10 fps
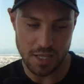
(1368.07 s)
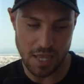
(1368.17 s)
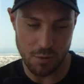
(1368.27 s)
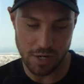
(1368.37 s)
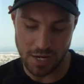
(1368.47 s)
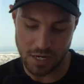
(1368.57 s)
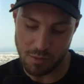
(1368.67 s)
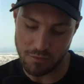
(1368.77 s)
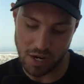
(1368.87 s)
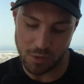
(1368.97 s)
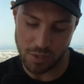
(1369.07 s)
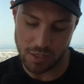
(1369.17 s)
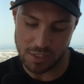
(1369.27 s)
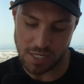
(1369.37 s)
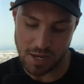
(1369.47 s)
they would end up valuing
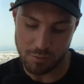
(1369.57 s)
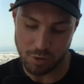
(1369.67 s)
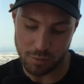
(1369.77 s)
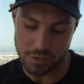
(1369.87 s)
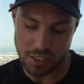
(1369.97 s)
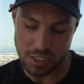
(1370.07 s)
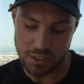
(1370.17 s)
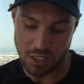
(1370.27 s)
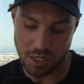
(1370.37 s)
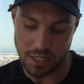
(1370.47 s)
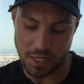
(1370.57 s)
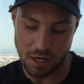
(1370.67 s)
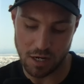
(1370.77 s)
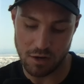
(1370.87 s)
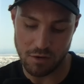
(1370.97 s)
the same property slightly
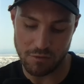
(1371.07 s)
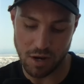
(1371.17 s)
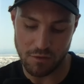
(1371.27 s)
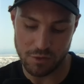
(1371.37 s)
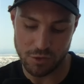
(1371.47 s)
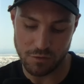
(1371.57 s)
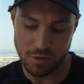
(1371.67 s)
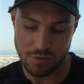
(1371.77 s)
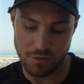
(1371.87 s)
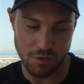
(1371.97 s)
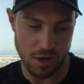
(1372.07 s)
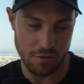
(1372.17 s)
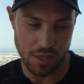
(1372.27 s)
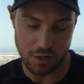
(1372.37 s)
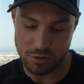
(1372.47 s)
higher at
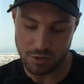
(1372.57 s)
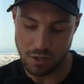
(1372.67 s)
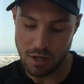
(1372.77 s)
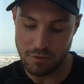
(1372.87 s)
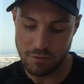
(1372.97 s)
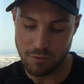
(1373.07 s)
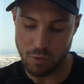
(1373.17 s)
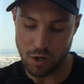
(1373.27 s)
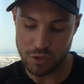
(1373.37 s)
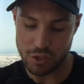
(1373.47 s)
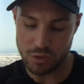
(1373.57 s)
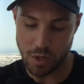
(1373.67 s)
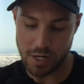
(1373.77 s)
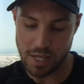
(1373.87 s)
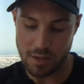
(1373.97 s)

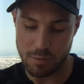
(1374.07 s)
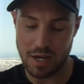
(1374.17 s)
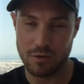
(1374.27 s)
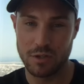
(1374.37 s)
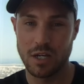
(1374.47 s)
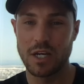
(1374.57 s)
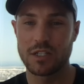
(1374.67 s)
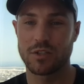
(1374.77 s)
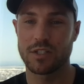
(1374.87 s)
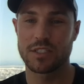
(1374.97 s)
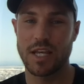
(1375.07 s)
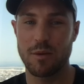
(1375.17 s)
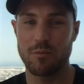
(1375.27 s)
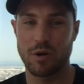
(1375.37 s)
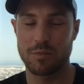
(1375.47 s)
£555,428. So the
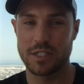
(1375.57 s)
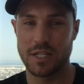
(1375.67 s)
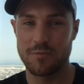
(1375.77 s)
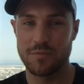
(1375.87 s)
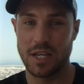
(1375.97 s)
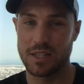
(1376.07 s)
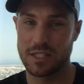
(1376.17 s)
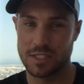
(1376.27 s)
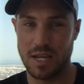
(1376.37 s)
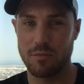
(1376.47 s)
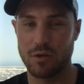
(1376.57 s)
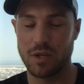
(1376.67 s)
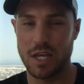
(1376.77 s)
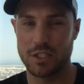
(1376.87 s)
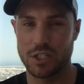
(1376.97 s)
same property in the same
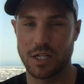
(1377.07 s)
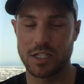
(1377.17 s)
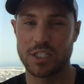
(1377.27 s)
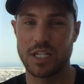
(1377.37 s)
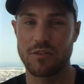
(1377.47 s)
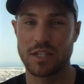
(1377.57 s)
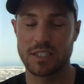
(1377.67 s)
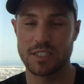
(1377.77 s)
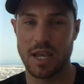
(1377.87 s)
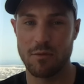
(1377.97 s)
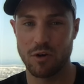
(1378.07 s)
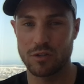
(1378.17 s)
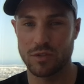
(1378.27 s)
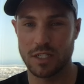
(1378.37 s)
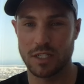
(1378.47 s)
location, achieving the same
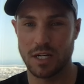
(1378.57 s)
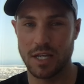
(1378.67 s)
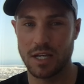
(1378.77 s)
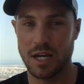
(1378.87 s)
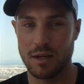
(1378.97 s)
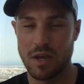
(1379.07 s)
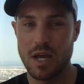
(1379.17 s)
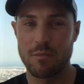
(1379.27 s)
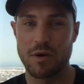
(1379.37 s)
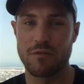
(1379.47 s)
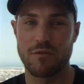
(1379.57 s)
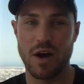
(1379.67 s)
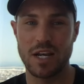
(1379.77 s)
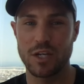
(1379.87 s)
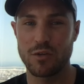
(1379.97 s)
gross rental income, but
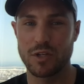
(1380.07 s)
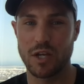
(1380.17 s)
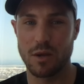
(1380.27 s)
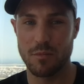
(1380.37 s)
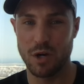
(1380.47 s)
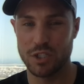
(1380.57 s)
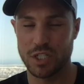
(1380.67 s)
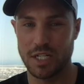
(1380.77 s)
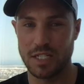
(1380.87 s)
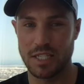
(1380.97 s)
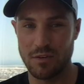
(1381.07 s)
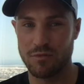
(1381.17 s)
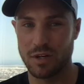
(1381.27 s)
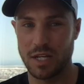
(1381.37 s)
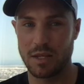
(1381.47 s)
valued commercially
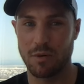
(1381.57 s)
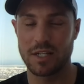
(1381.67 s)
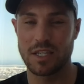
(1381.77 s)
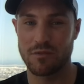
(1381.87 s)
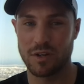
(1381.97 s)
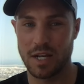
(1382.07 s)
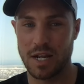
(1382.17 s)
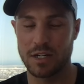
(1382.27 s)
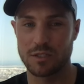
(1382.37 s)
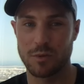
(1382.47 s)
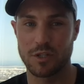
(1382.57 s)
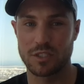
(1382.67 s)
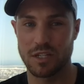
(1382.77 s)
differently by different lenders because